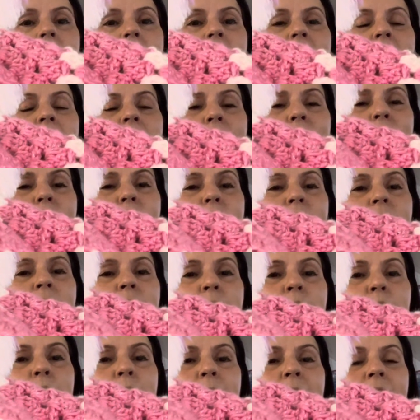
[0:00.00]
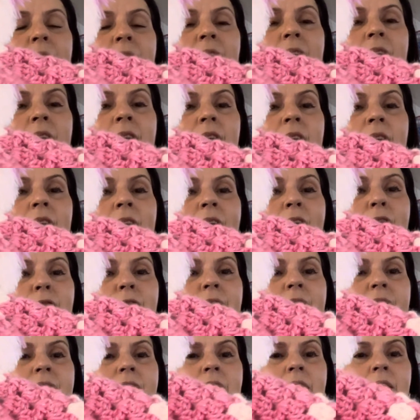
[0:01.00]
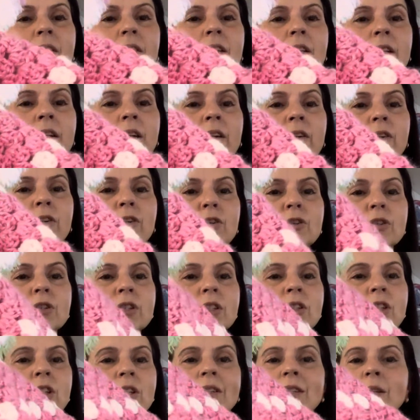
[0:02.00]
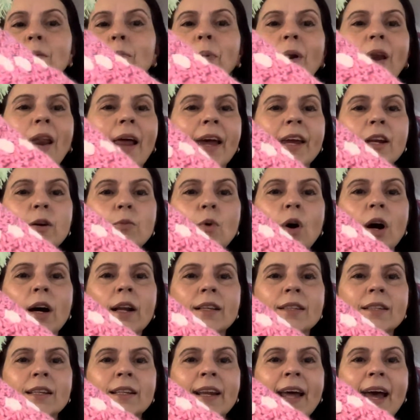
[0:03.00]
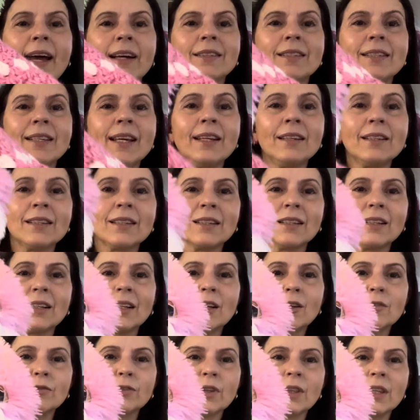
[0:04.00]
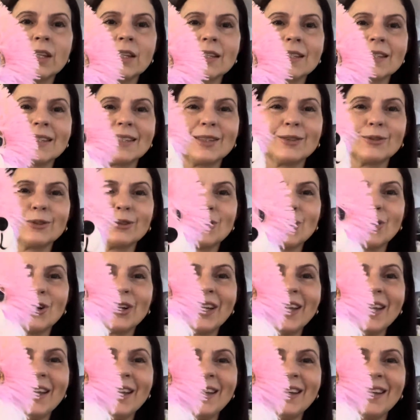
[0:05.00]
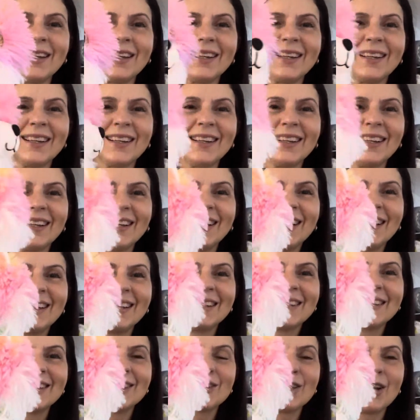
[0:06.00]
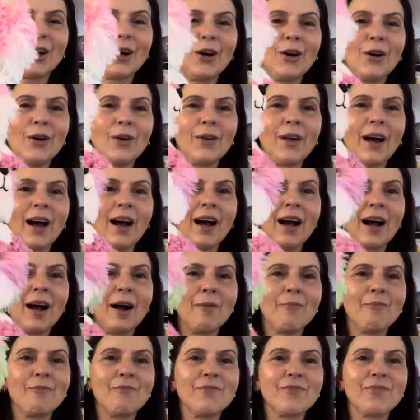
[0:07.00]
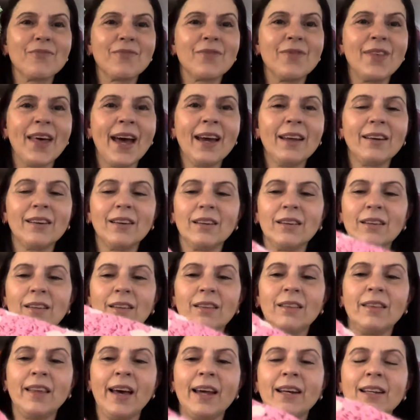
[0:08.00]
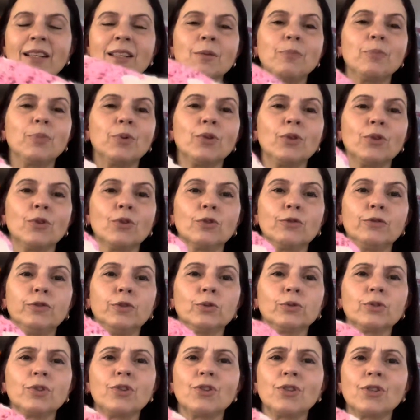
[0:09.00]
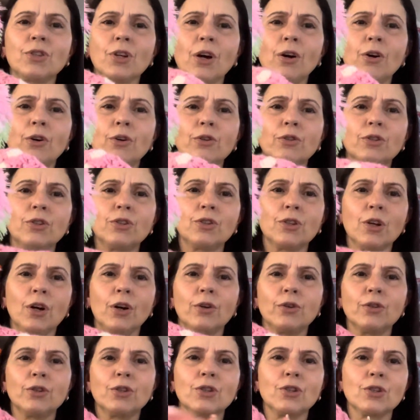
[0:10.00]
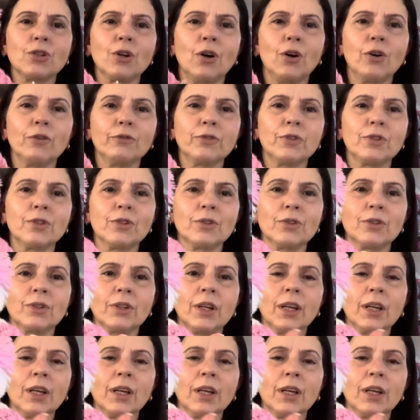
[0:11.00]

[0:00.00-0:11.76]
And I thought it would be lovely to use just the plain white as an accent for this little doggy. So that is beautiful, so soft.